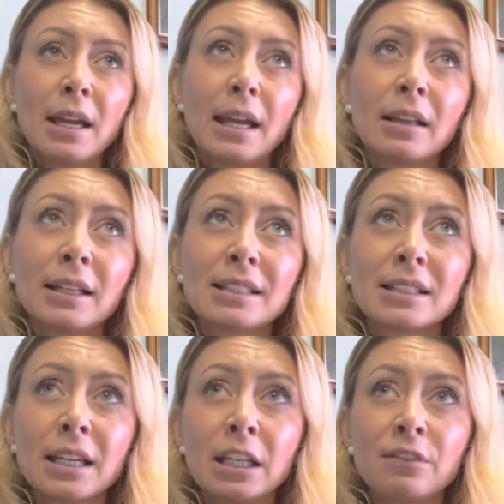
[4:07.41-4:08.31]
And let's
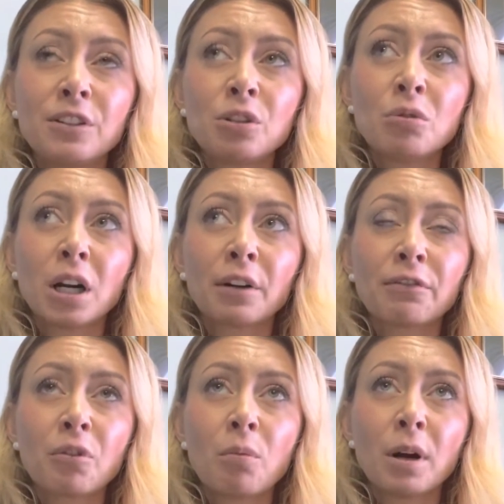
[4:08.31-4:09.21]
say if you are
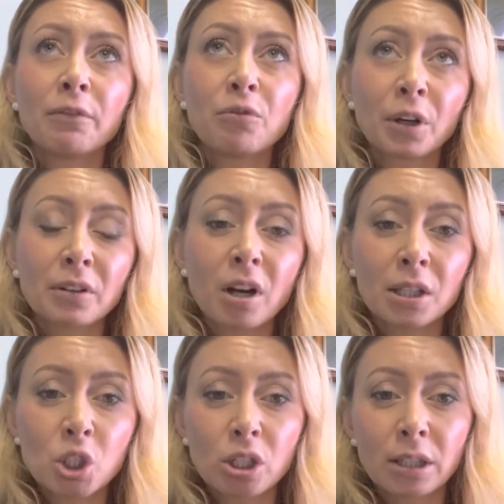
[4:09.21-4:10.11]
from a foreign
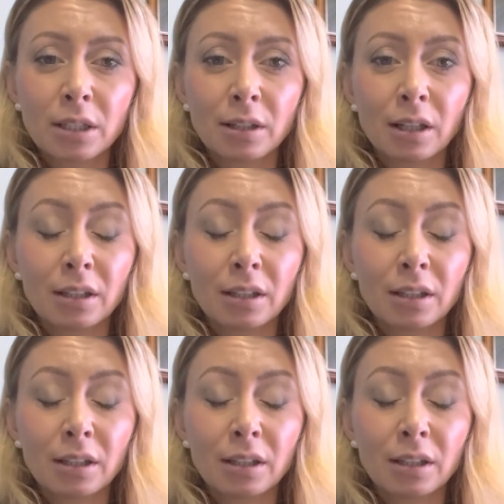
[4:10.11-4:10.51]
country,